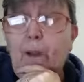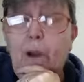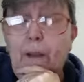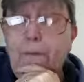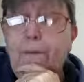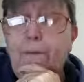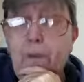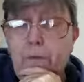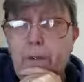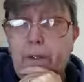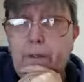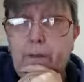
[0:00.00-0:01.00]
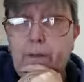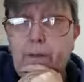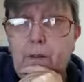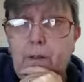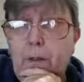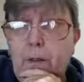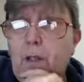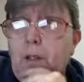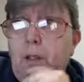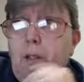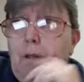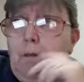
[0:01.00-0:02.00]
I'm furious
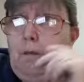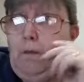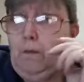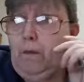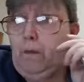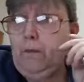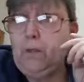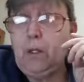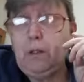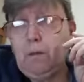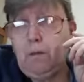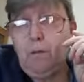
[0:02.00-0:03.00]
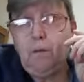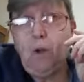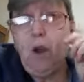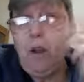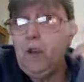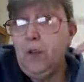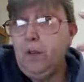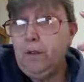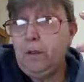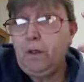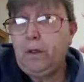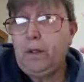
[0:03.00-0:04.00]
that I knew
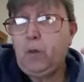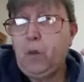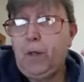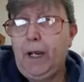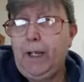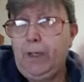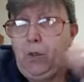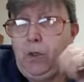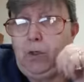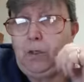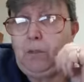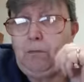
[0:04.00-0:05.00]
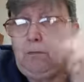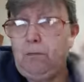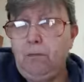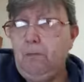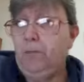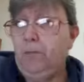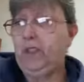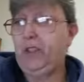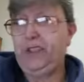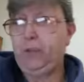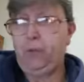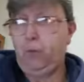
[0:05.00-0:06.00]
that the Liberal Party wouldn't
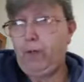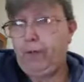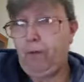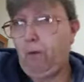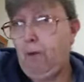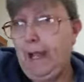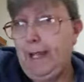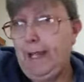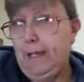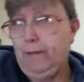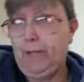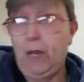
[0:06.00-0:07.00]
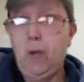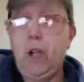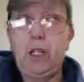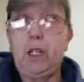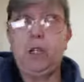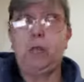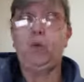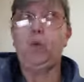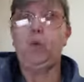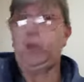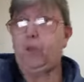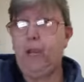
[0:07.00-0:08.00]
just wither away. They weren't going to
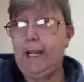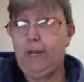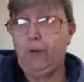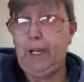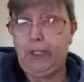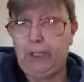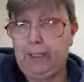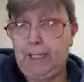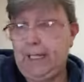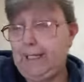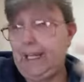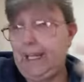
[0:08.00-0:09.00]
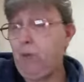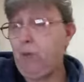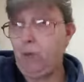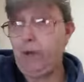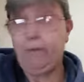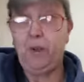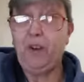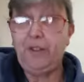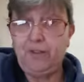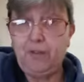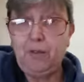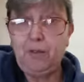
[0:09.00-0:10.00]
walk away graciously and say, well, we've
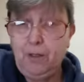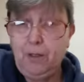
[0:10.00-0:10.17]
lost.